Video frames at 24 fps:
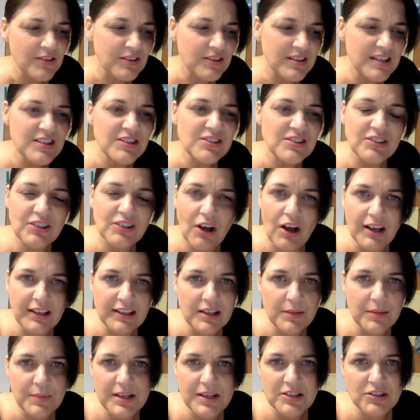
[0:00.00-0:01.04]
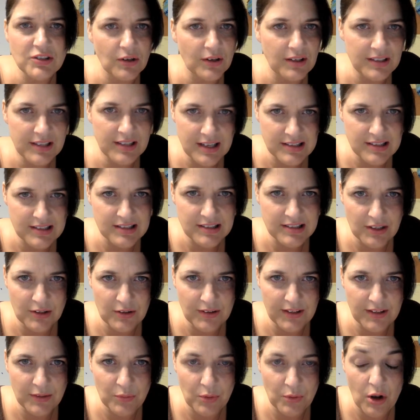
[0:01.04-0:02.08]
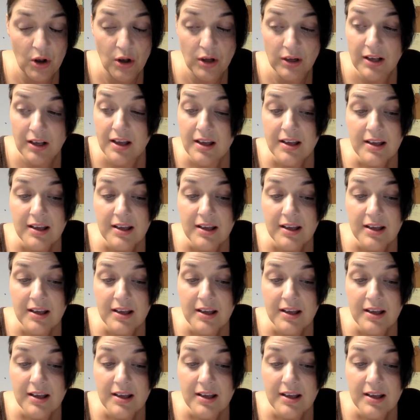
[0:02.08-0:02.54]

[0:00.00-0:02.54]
These documents aren't necessarily wrong.